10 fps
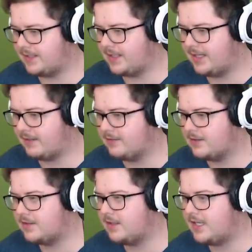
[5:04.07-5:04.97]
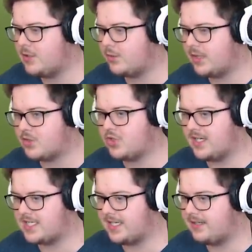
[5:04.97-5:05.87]
guy. I knew what I was trying
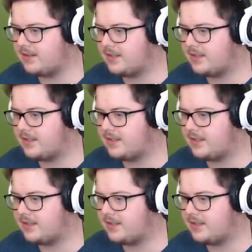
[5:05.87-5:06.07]
to say.